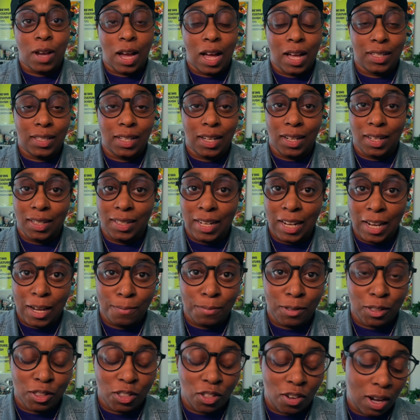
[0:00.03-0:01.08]
guys had a damn
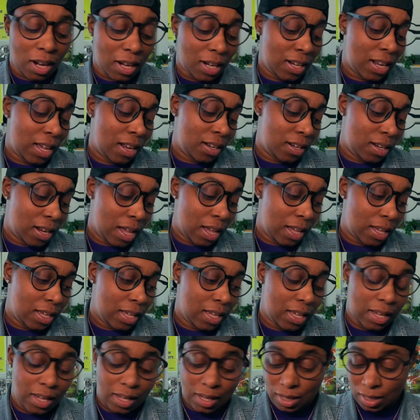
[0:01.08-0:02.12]
good trading day today.
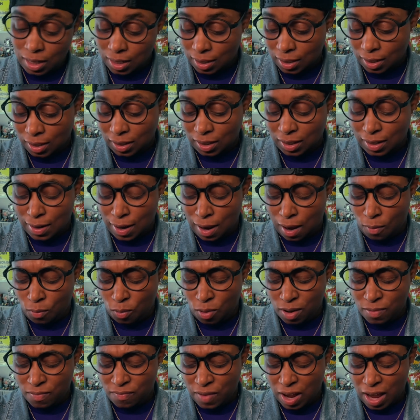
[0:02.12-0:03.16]
It is now
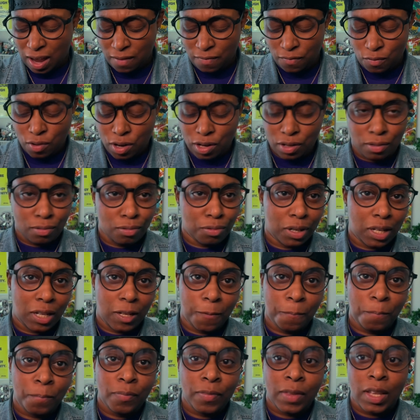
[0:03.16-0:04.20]
what,
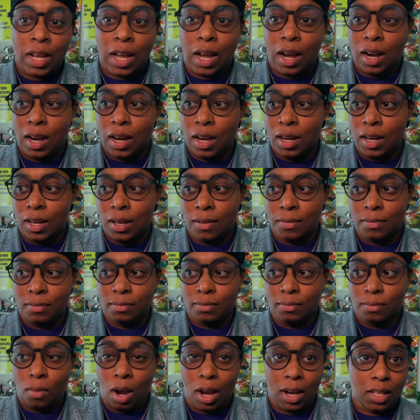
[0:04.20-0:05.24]
5:43.
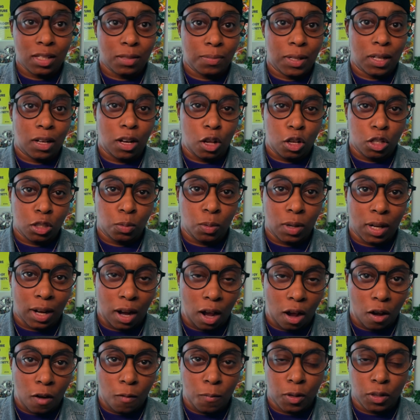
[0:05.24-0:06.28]
Market's been closed what,
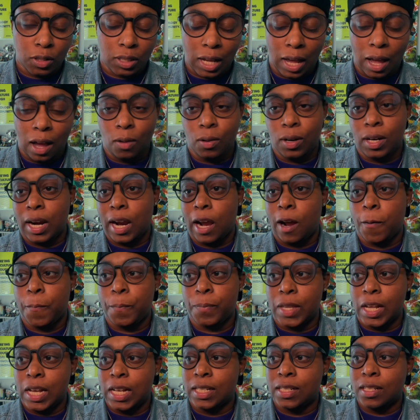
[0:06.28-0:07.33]
almost an hour now,
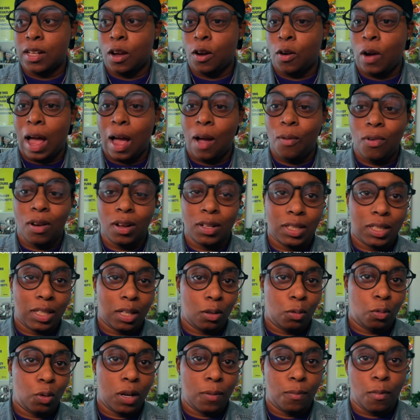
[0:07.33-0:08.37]
and so I wanted to take
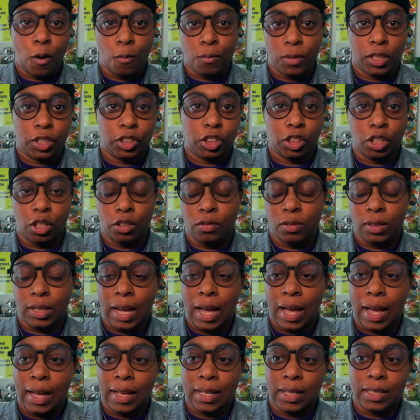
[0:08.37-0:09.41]
a quick moment to show you
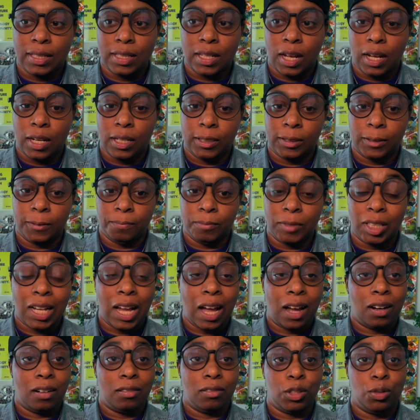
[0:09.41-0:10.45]
guys to
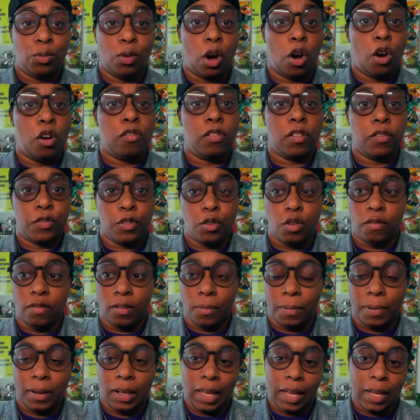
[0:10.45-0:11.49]
kind of do an overview of
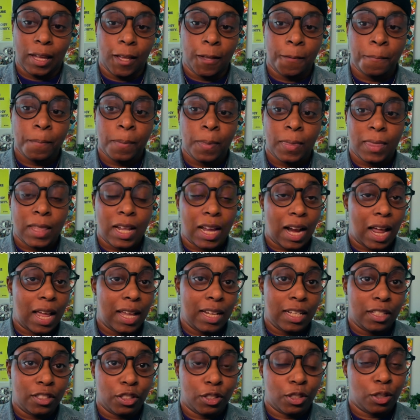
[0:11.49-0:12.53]
a play that I
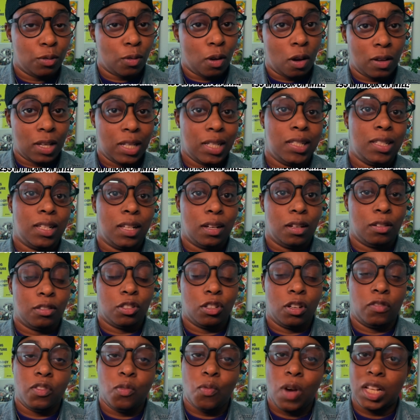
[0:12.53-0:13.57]
entered to on Intel.
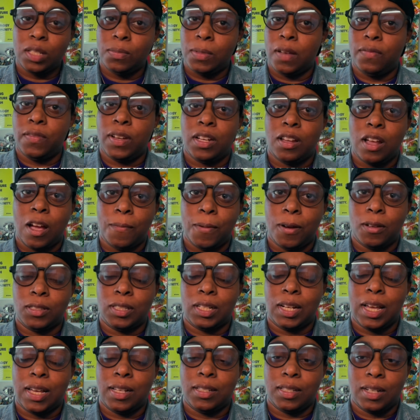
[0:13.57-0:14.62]
So if you watched my video I
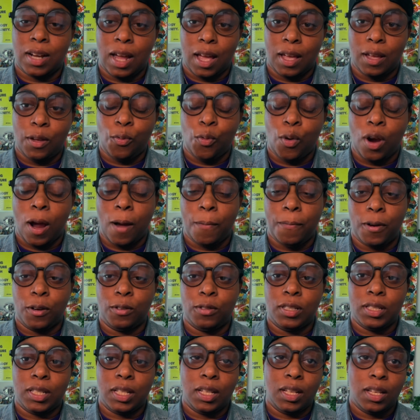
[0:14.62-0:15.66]
posted last night, where I
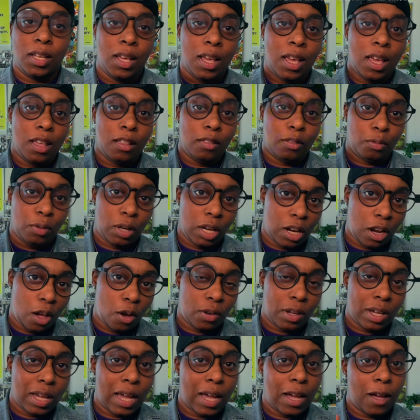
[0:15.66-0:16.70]
posted three low
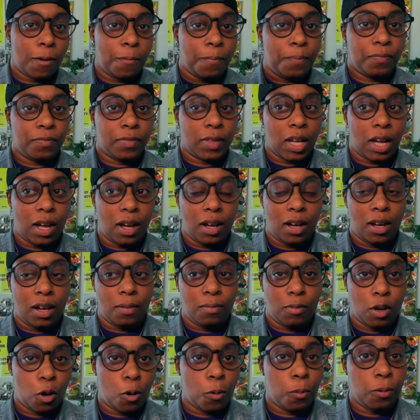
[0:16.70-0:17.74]
cap,
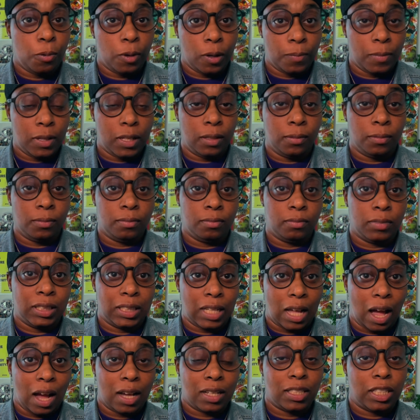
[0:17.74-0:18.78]
low premium
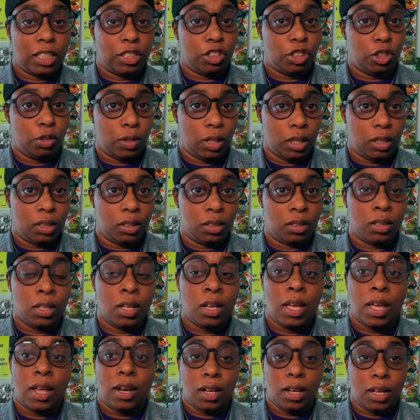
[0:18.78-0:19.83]
stocks that you can look
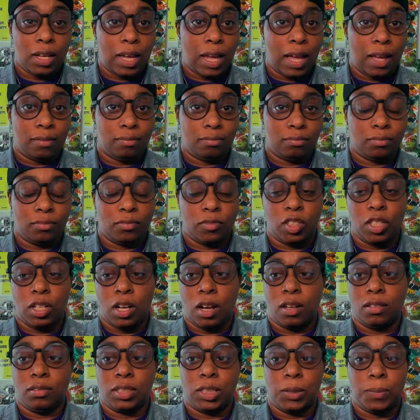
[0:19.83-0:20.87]
at. You
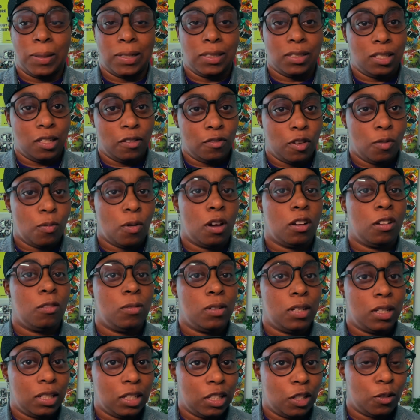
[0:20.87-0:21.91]
know, especially if you're working
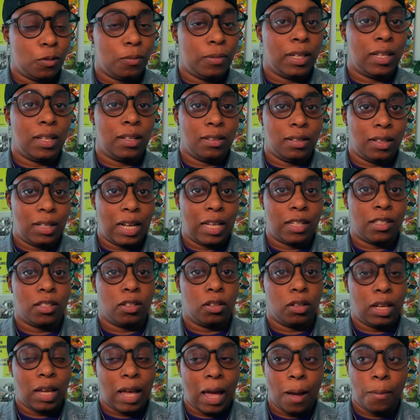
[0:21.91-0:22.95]
with a little bit lesser
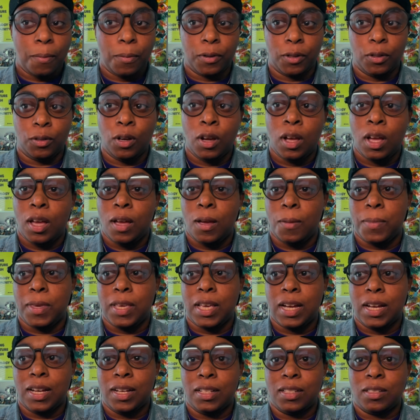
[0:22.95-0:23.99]
capital,
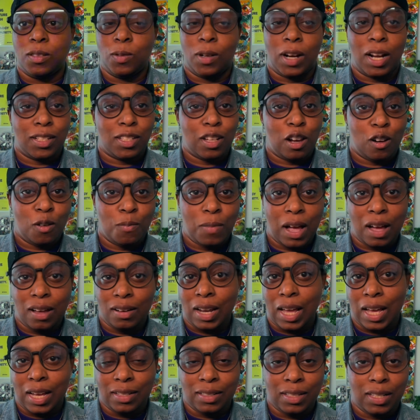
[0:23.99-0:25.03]
because when I talk about
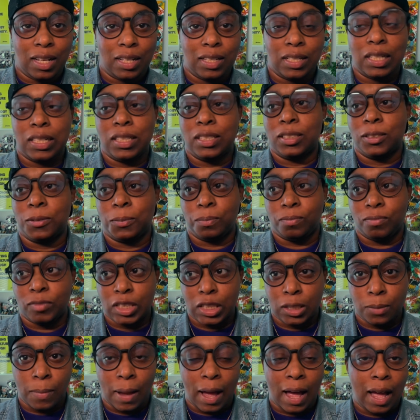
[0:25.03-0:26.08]
like Tesla,
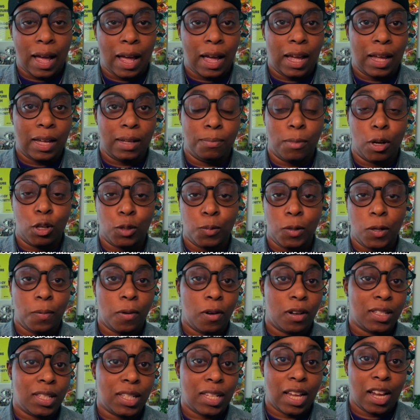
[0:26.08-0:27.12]
SPY, most people
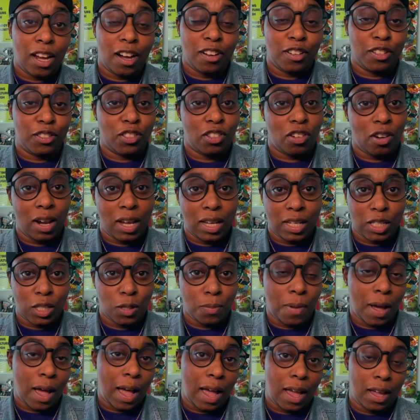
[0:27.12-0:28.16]
are scared to trade
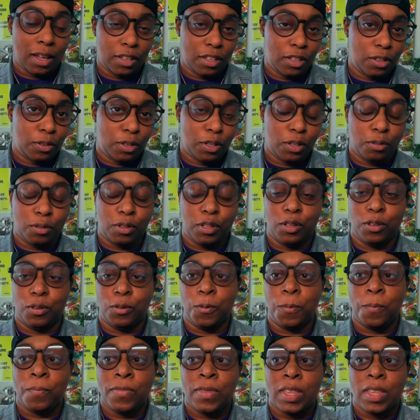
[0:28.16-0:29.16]
SPY and QQQ,